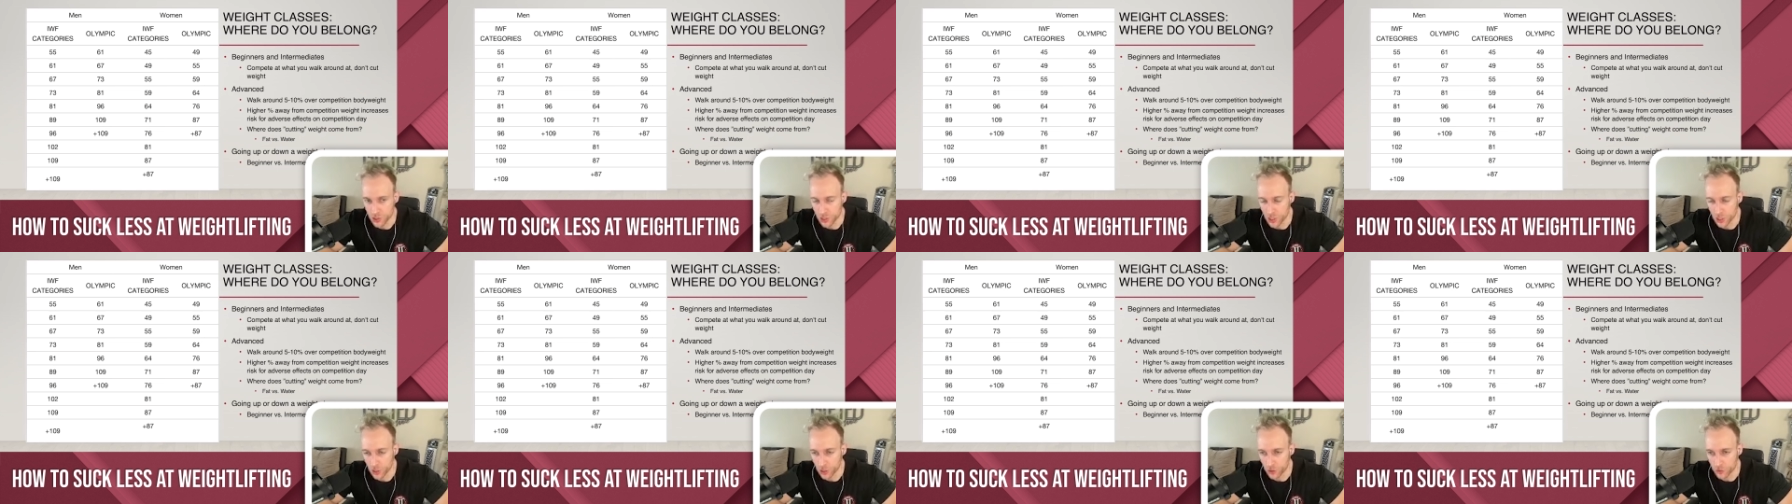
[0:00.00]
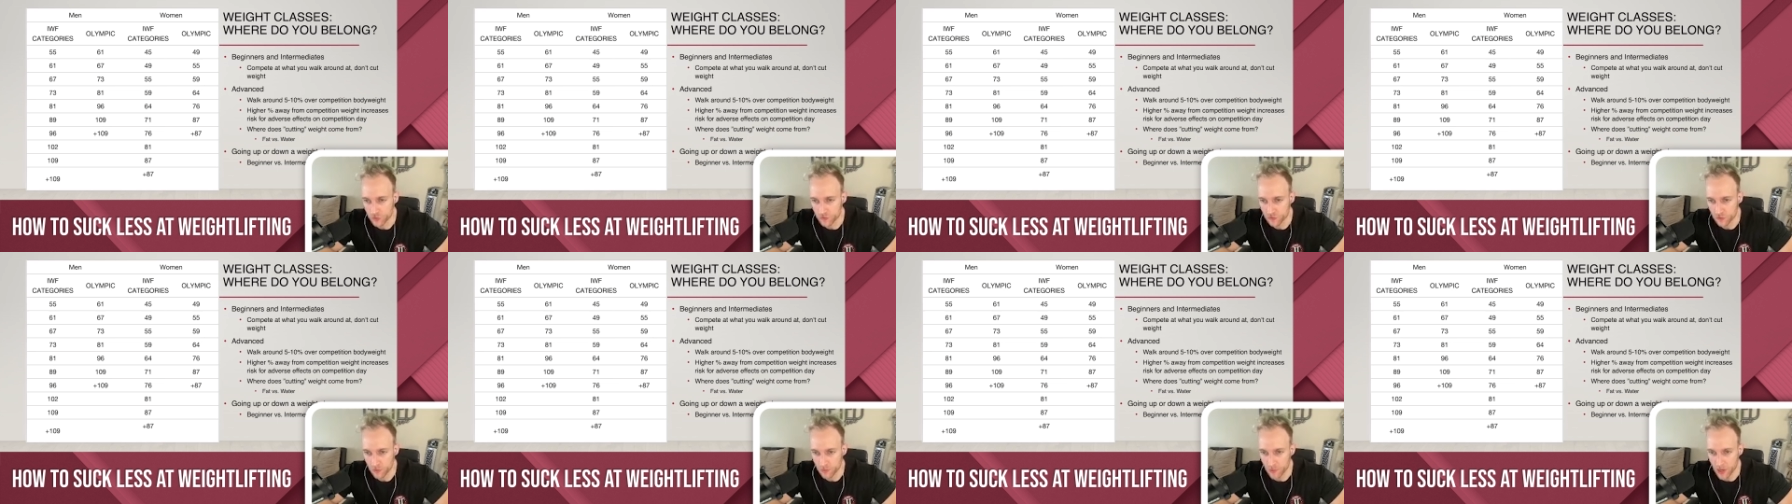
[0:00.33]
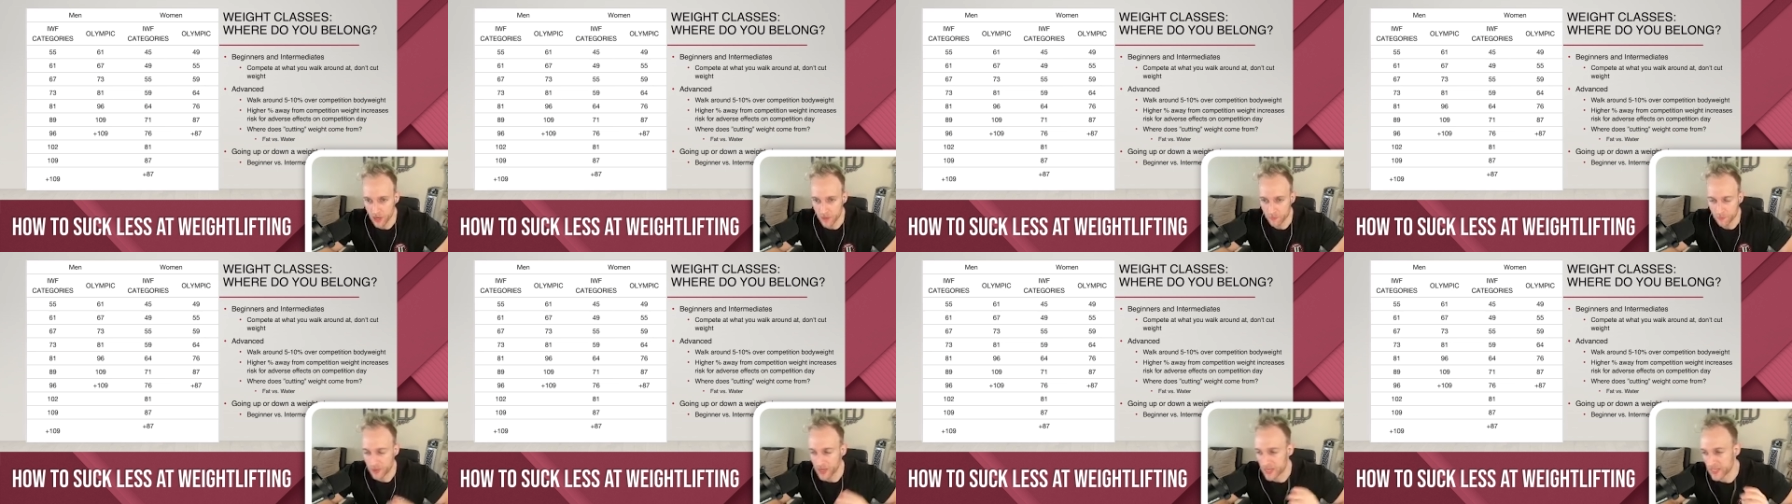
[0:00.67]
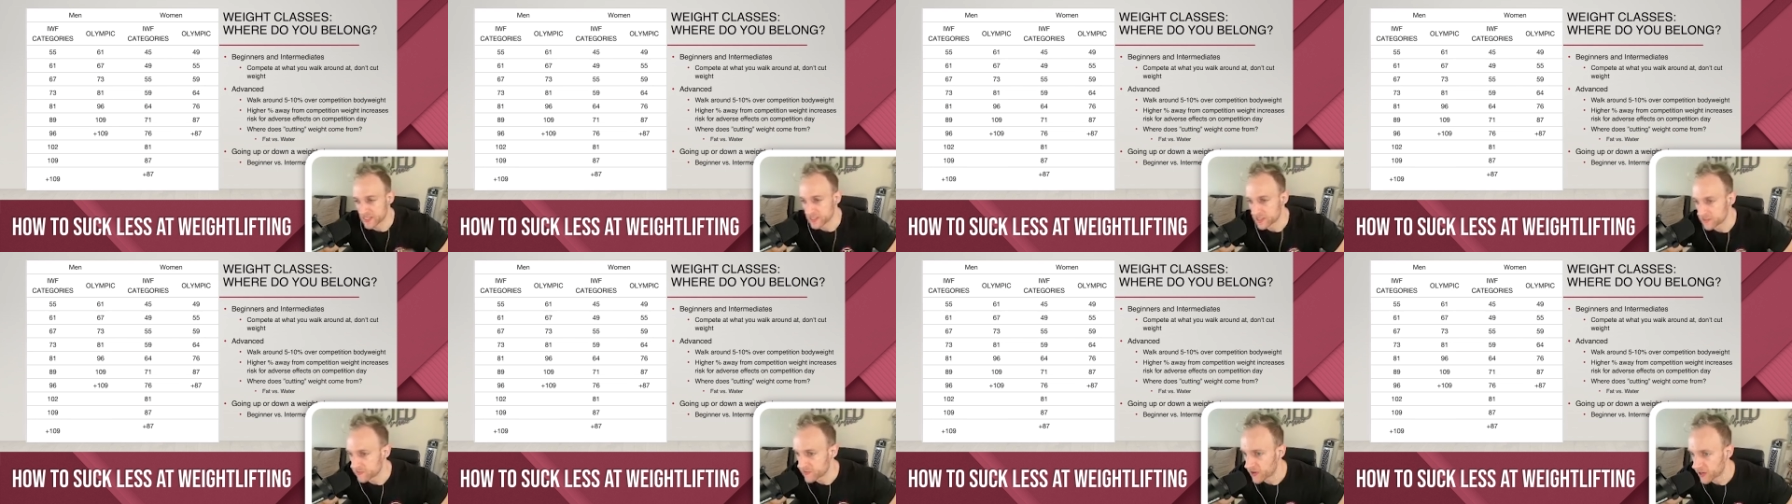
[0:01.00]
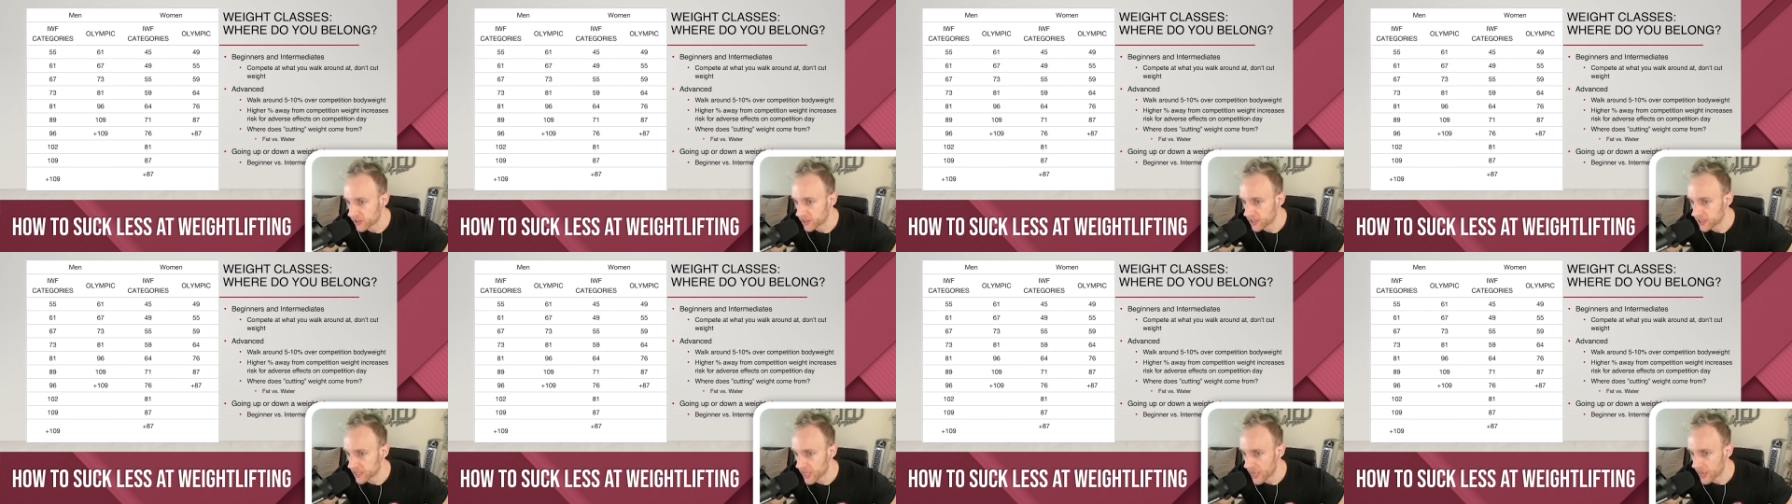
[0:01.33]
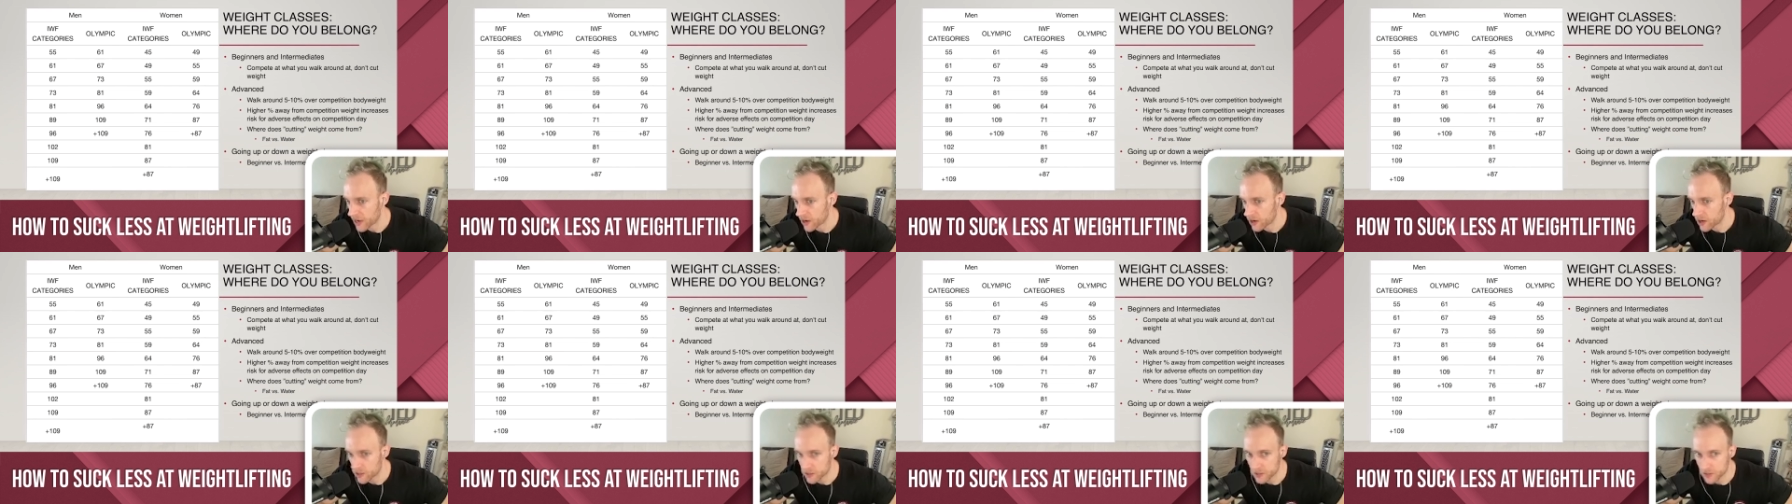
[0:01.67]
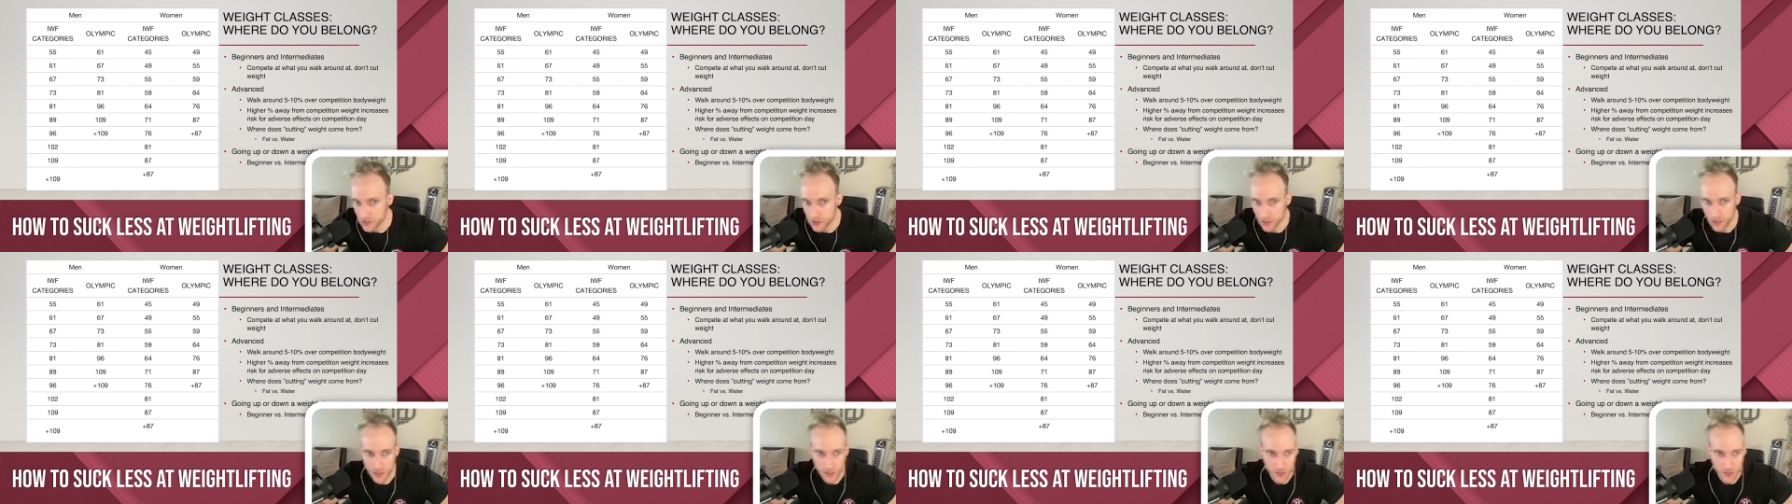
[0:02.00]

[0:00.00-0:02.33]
kilos for men? Because it's fucking chaos.